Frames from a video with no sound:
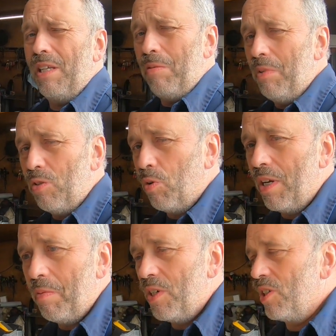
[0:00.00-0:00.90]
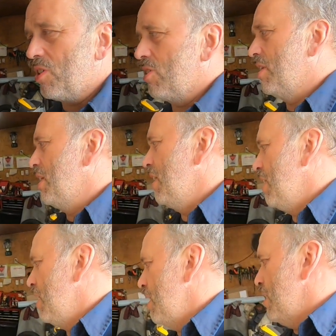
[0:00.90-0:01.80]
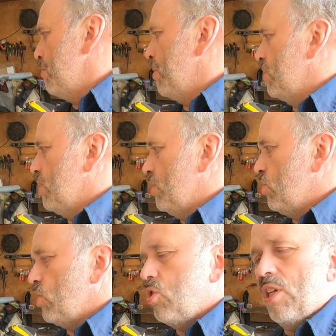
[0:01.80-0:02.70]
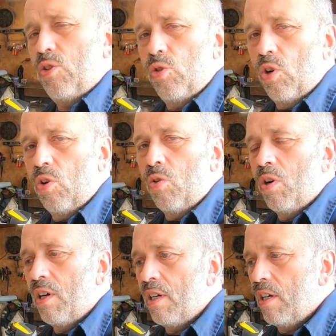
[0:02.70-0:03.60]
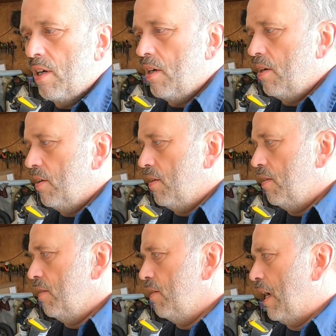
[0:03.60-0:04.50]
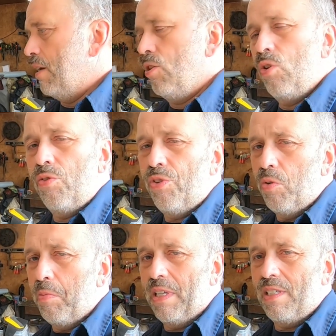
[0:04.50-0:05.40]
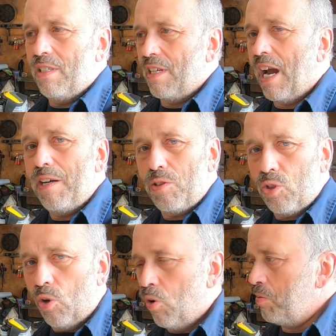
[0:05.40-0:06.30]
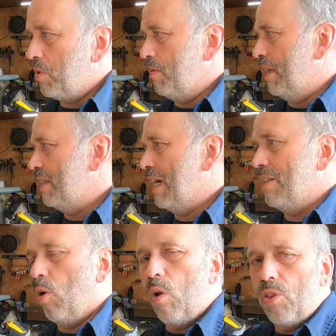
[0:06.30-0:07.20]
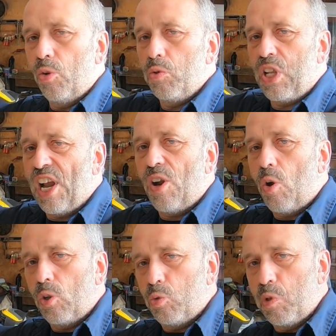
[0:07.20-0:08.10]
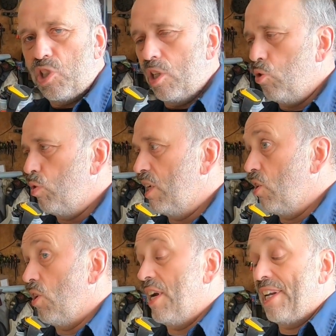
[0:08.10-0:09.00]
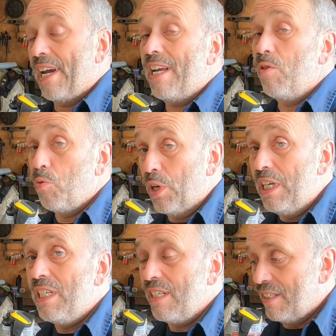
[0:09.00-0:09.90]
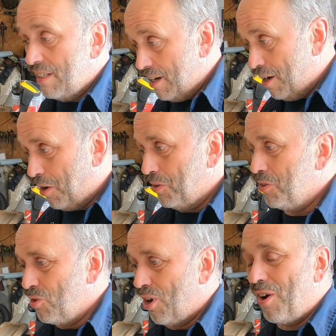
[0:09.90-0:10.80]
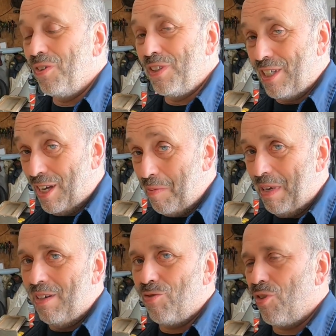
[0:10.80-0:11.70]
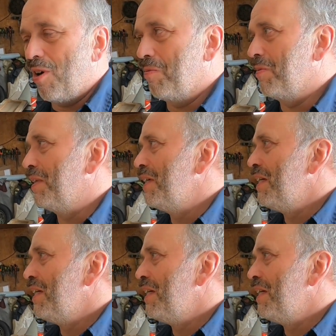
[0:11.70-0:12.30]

take me 20 minutes. But just to let you know, I don't know if you've been in ice storm, something like that. All those lines are all twisted together, and I read on ground coming from